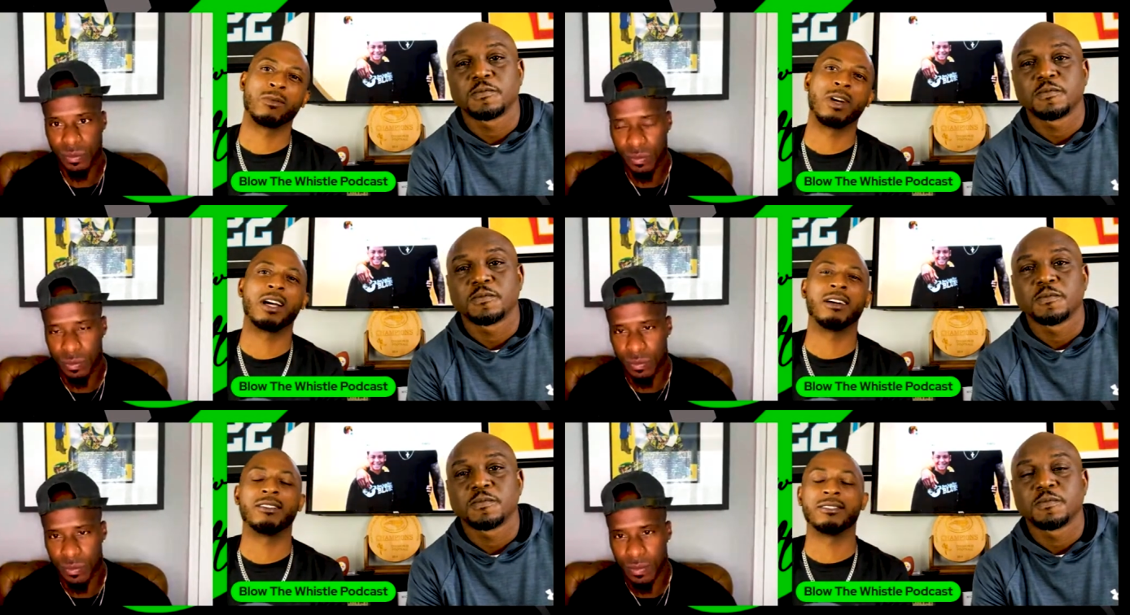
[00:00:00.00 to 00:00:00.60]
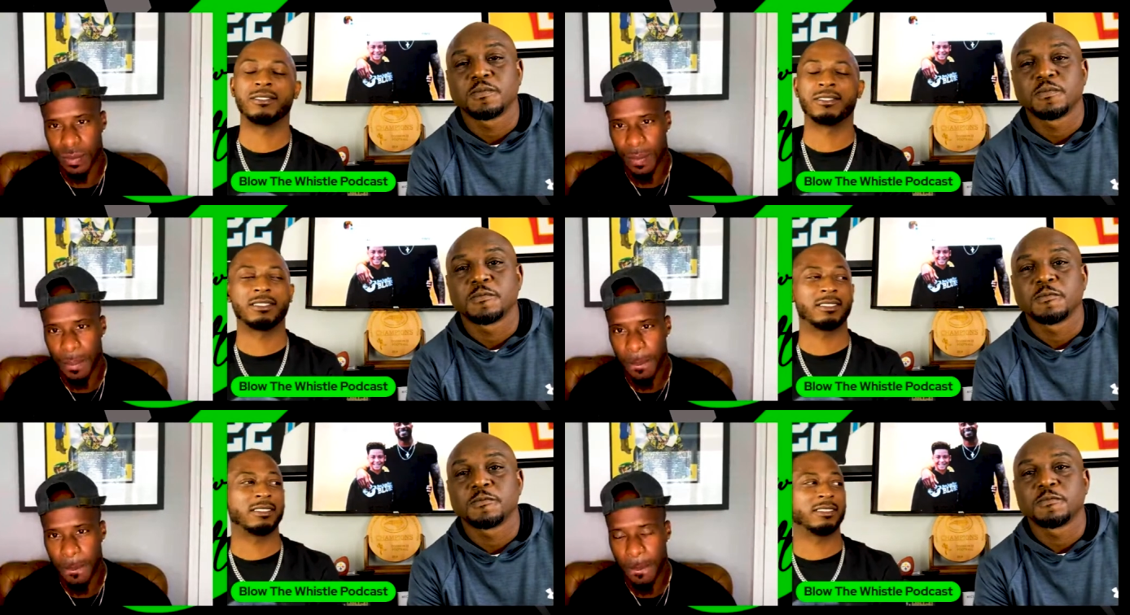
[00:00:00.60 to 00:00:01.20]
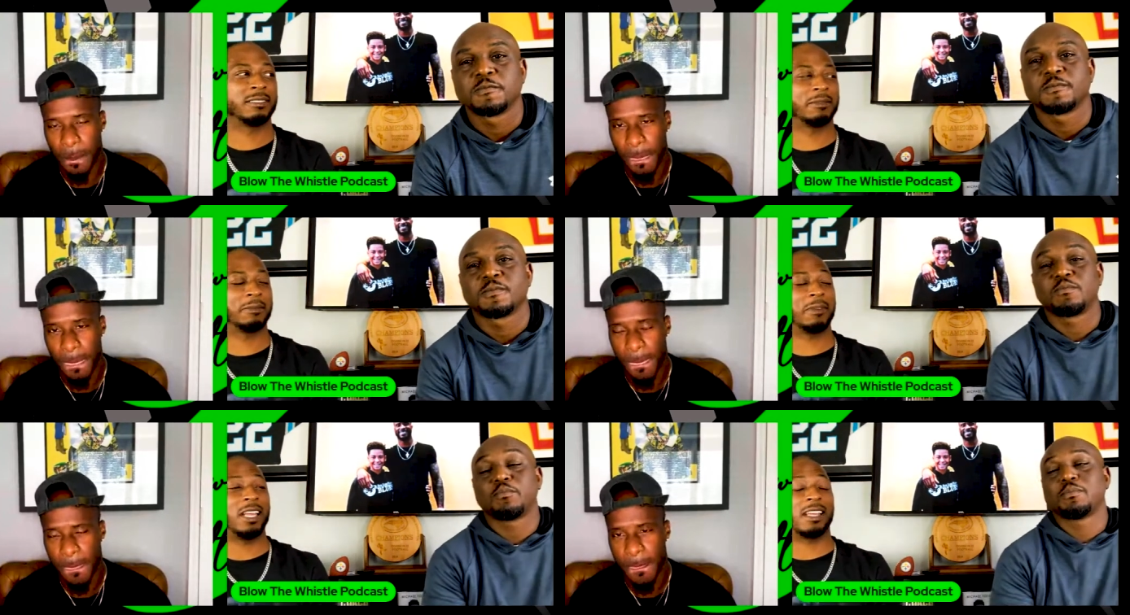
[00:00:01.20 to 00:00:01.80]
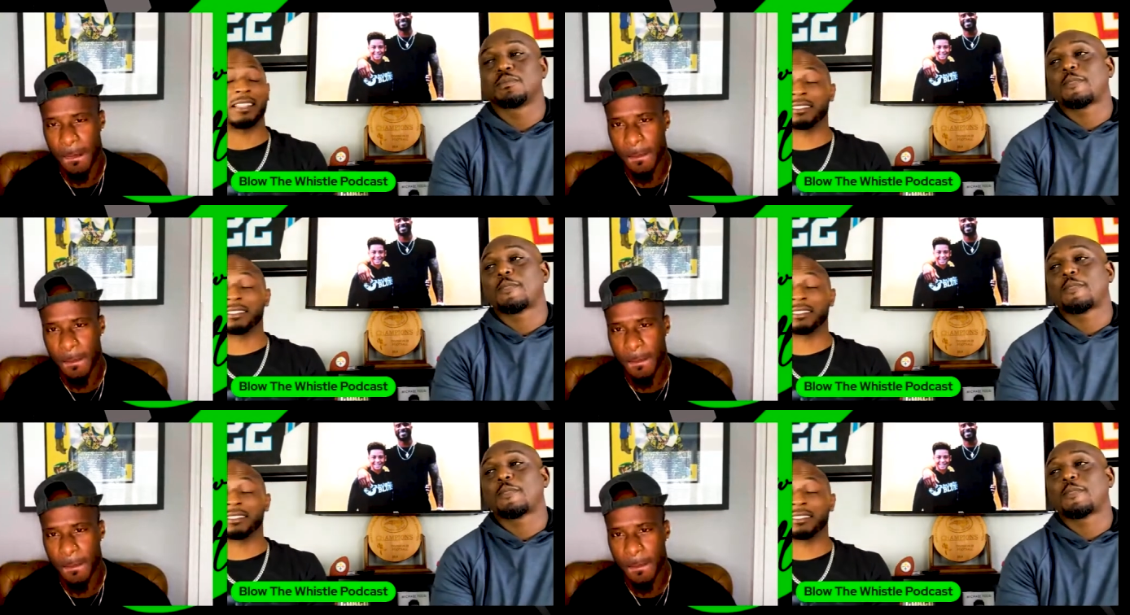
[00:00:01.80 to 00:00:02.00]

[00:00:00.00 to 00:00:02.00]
Speaker 1: Wow. Man.